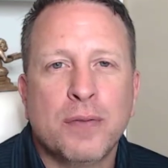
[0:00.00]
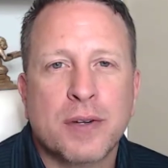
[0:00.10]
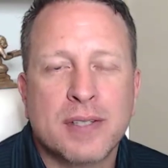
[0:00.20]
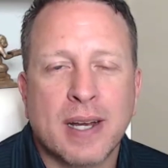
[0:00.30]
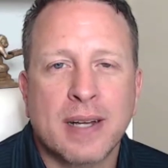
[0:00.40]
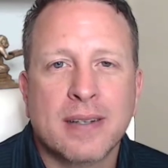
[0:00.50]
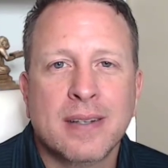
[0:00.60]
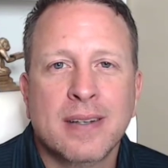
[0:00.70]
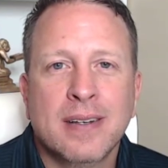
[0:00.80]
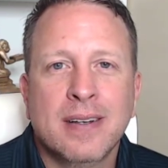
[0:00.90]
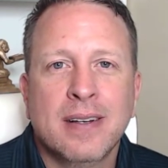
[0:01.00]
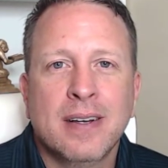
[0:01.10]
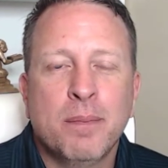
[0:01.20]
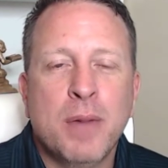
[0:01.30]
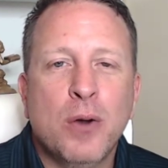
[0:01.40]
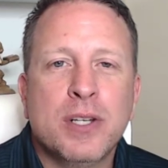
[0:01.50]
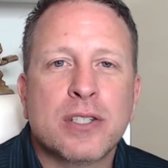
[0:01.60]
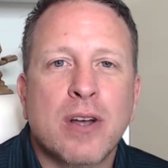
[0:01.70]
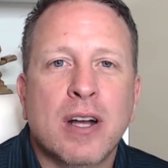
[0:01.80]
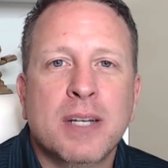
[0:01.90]
for a second. Mo just
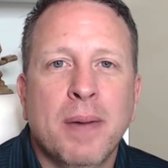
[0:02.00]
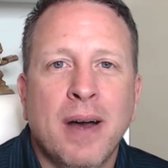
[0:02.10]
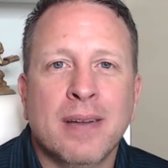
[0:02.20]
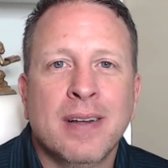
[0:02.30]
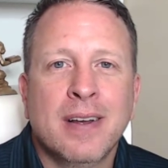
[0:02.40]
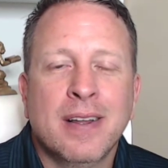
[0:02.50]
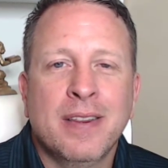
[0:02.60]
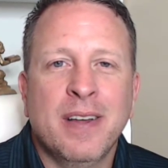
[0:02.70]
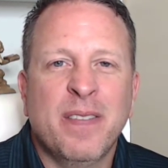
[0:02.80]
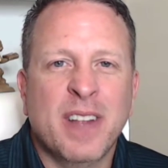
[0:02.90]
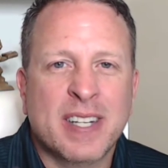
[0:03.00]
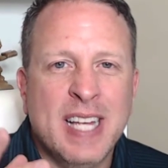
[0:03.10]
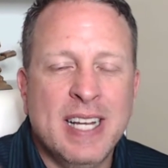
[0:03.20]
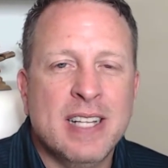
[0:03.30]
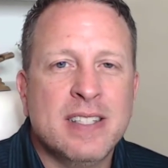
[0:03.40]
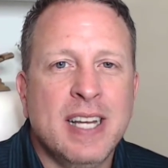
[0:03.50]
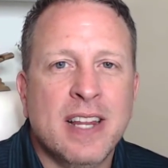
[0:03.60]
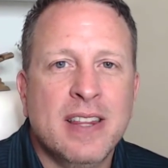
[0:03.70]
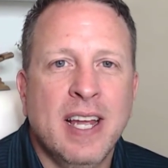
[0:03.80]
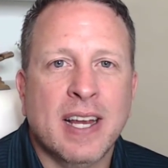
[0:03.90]
talked about the, the tendency to
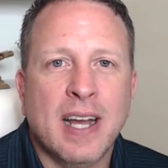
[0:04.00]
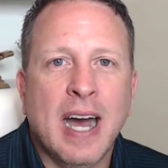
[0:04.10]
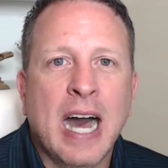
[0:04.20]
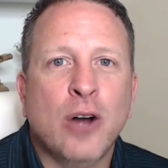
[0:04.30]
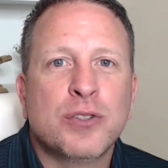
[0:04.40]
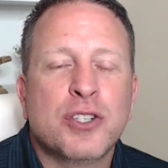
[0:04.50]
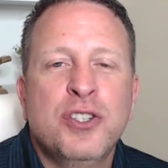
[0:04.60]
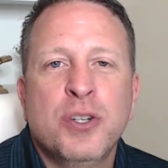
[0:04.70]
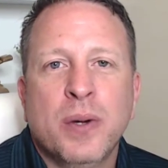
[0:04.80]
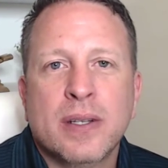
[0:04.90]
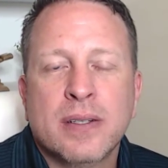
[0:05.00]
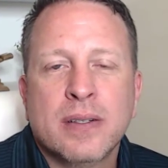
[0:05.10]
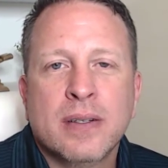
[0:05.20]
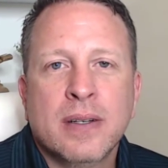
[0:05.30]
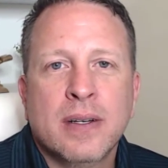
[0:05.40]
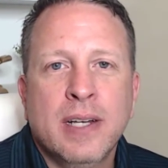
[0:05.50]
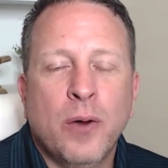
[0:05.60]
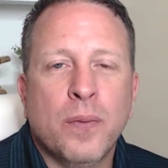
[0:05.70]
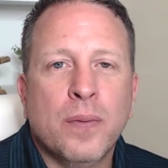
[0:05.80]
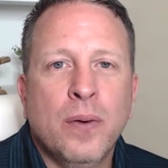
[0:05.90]
think, I'll just do it.
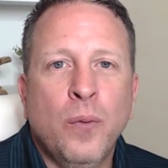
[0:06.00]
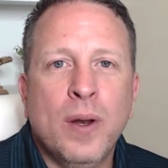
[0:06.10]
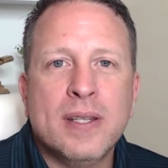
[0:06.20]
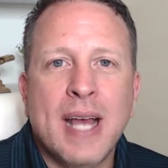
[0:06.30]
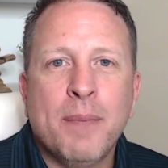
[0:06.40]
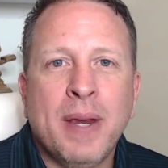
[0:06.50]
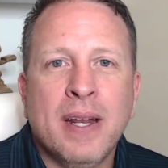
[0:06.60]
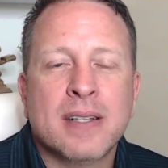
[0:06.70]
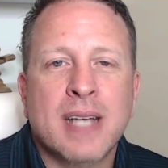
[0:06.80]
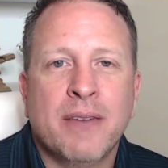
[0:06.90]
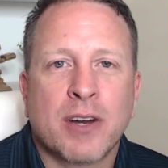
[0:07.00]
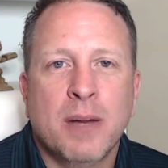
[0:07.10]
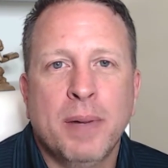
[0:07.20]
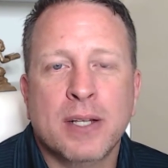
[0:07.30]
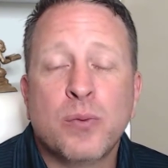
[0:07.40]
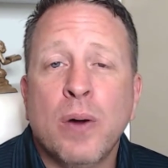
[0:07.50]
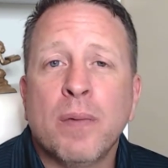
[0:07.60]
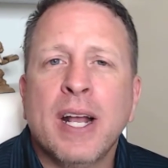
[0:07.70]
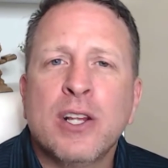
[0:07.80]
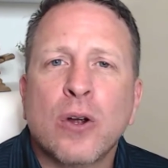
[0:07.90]
Now, what does that mean inside of our companies? Well,
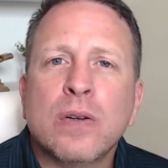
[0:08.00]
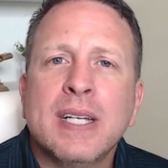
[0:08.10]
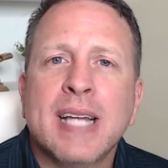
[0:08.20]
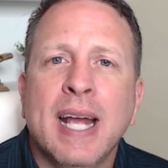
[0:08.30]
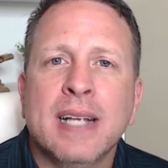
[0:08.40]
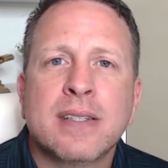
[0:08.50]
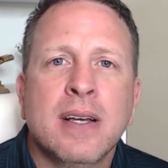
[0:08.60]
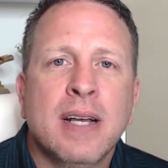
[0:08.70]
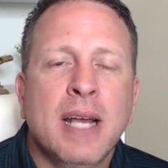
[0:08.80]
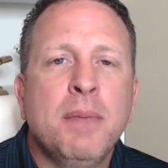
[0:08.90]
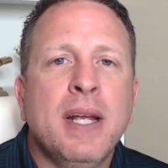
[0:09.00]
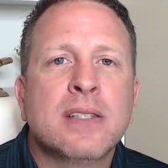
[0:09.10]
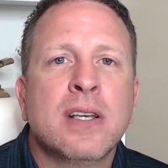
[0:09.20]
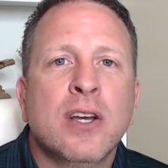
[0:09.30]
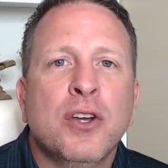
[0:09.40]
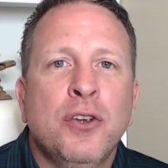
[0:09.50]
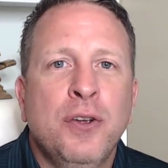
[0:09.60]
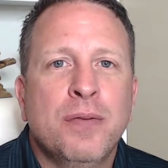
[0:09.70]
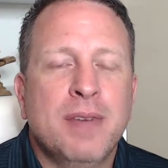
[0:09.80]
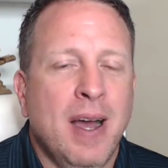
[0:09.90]
in the early days, it means
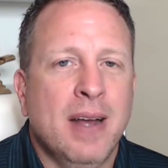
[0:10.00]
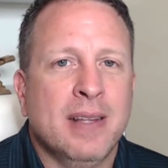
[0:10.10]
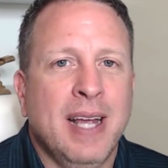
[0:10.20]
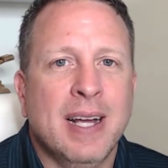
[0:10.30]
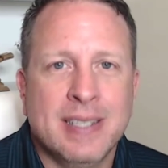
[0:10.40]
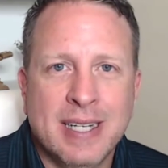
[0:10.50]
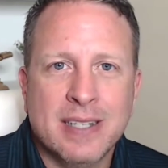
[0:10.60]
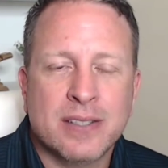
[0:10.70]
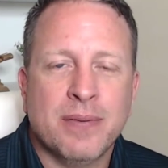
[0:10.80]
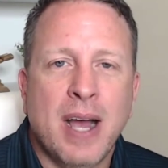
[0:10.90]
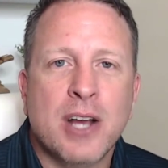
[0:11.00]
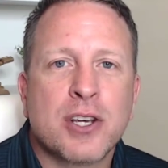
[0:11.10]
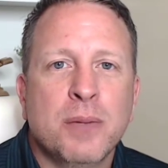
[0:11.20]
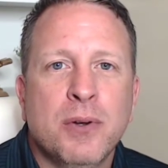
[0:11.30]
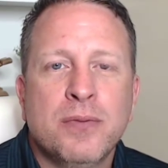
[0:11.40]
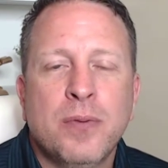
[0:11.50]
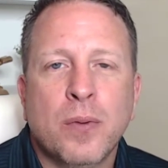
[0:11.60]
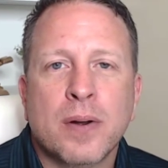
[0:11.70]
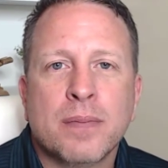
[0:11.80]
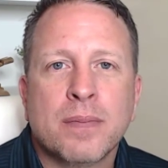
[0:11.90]
you've got the ideas of how you're going to move forward.